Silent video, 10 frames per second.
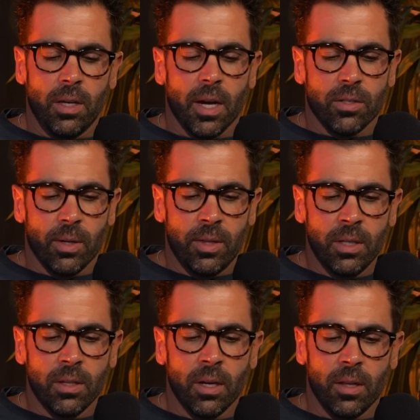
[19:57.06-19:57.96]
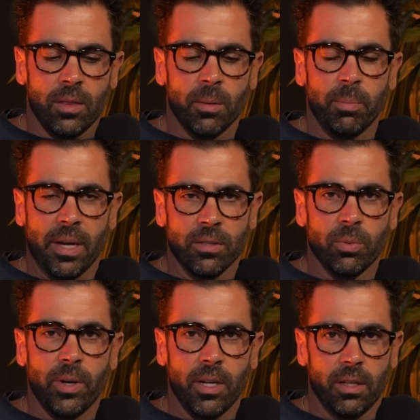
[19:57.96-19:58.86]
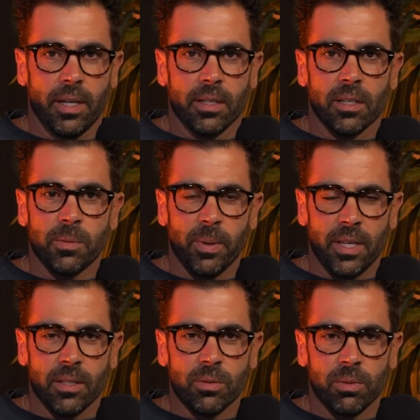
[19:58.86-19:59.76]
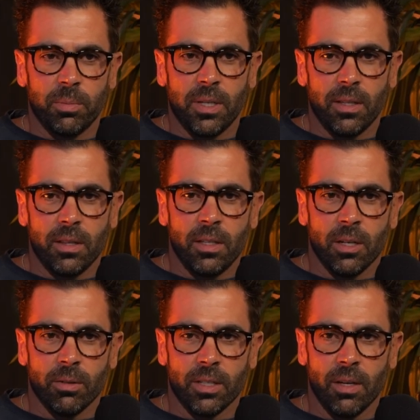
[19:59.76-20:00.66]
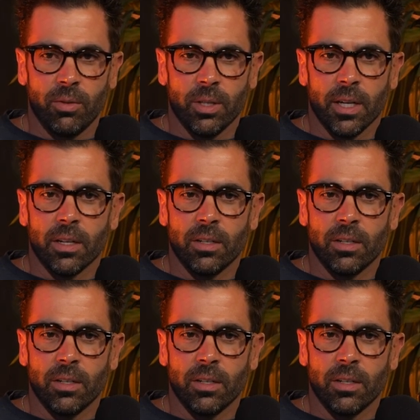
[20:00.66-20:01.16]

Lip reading: Yeah. So I think the best way to like explain this would be, to give you like